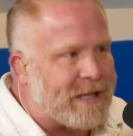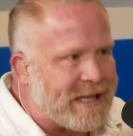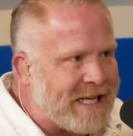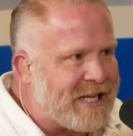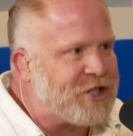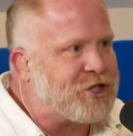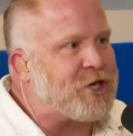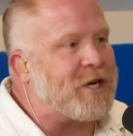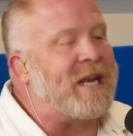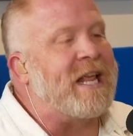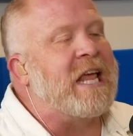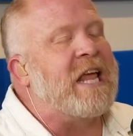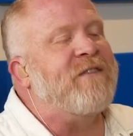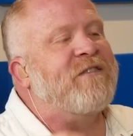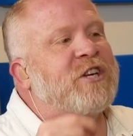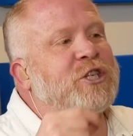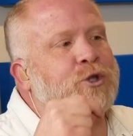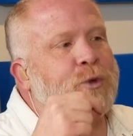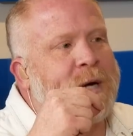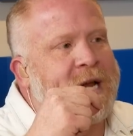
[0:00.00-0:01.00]
religion,
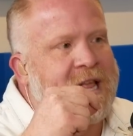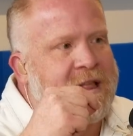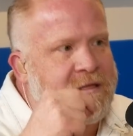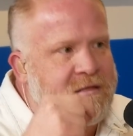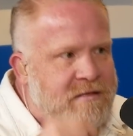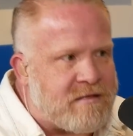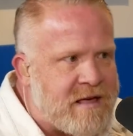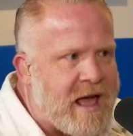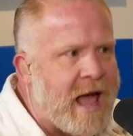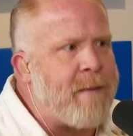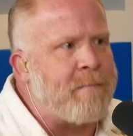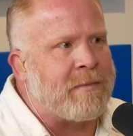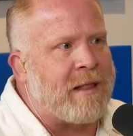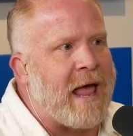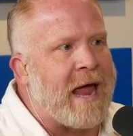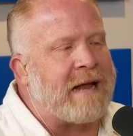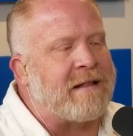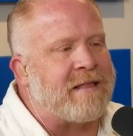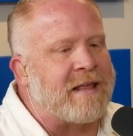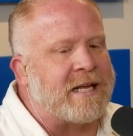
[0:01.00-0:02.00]
if he's treating them
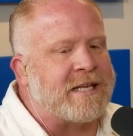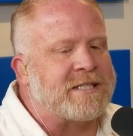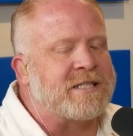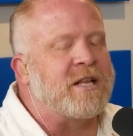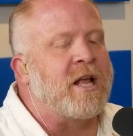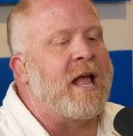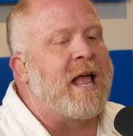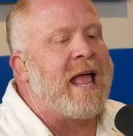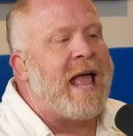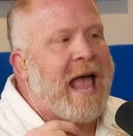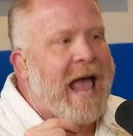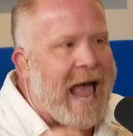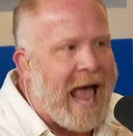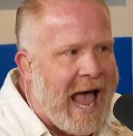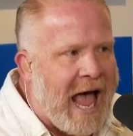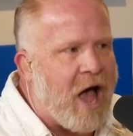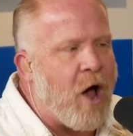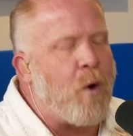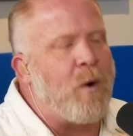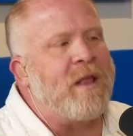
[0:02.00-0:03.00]
like this,
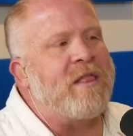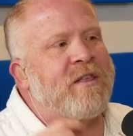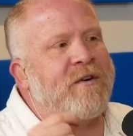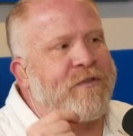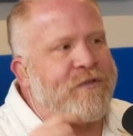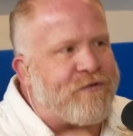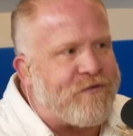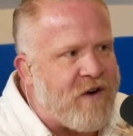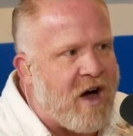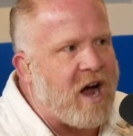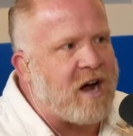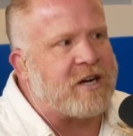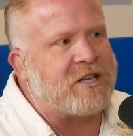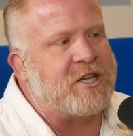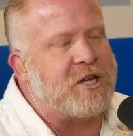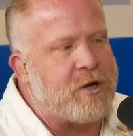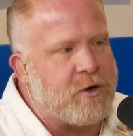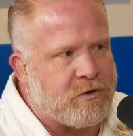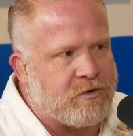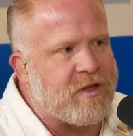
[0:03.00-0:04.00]
how in the fuck
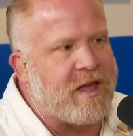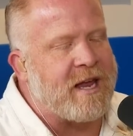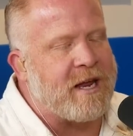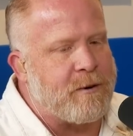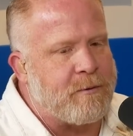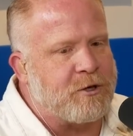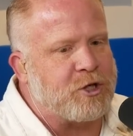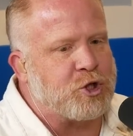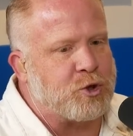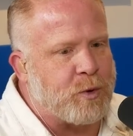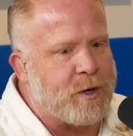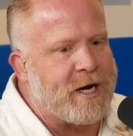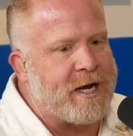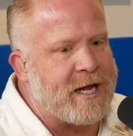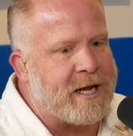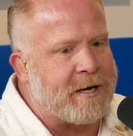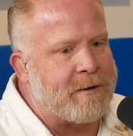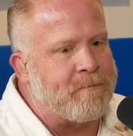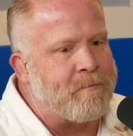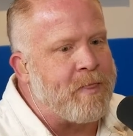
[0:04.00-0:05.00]
do you think he was
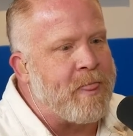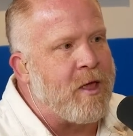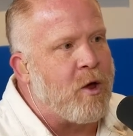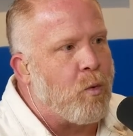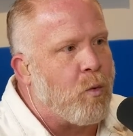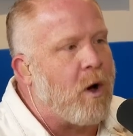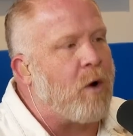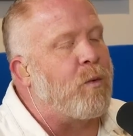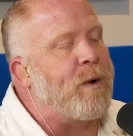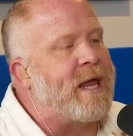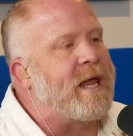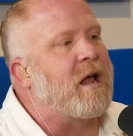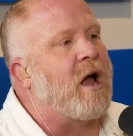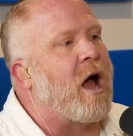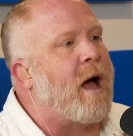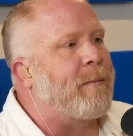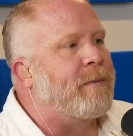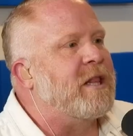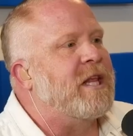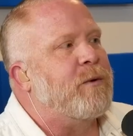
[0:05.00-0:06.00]
treating what we
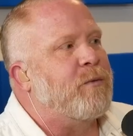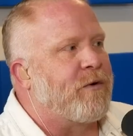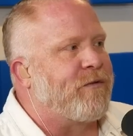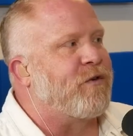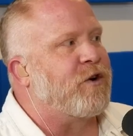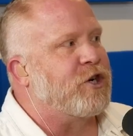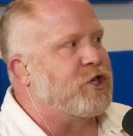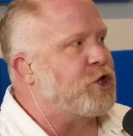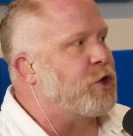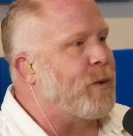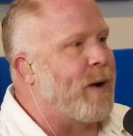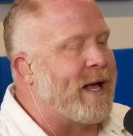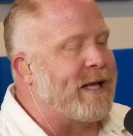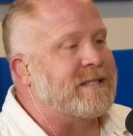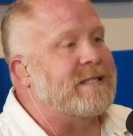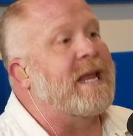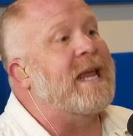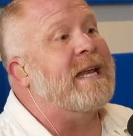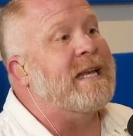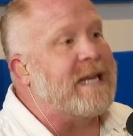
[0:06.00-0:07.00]
commonly refer to
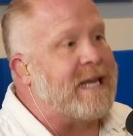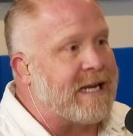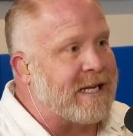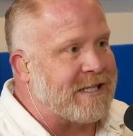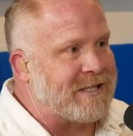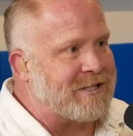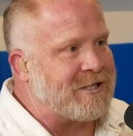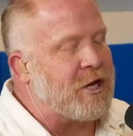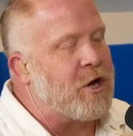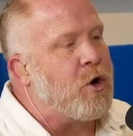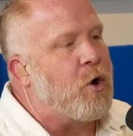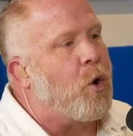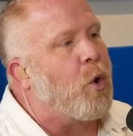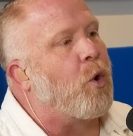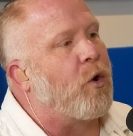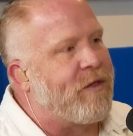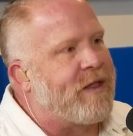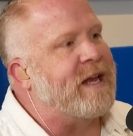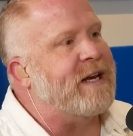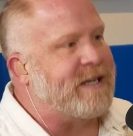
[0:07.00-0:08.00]
as Indians
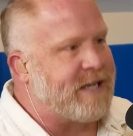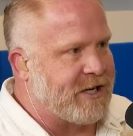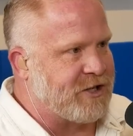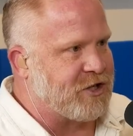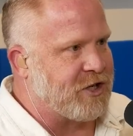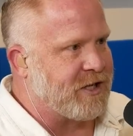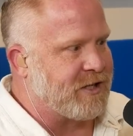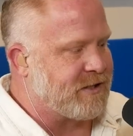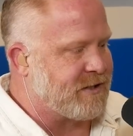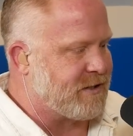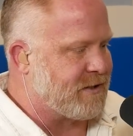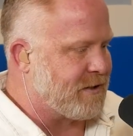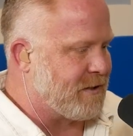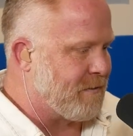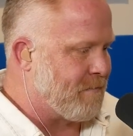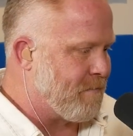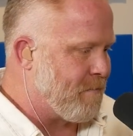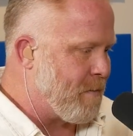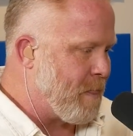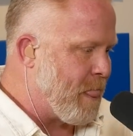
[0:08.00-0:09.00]
or the indigenous?
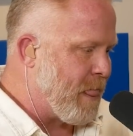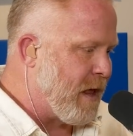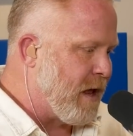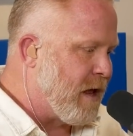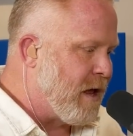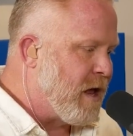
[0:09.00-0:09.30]
Mm-hmm.